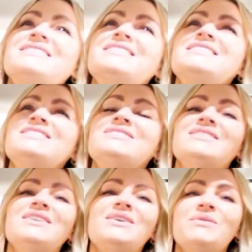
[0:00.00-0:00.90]
I don't
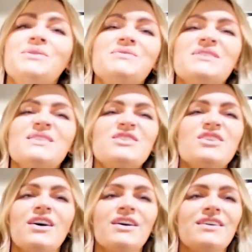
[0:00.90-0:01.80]
know. A
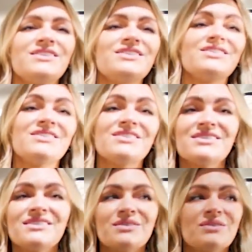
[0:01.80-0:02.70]
church. Windsor.
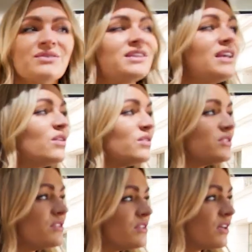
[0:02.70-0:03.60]
They got
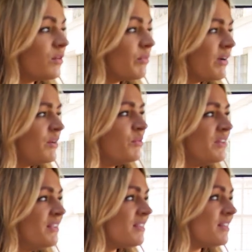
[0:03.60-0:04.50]
I got married at
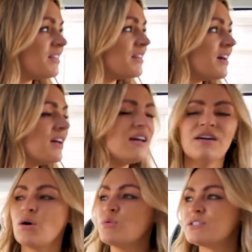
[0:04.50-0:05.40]
Windsor. Yeah.
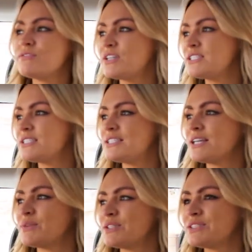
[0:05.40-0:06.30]
I wasn't invited to
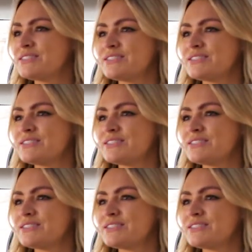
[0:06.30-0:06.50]
that one.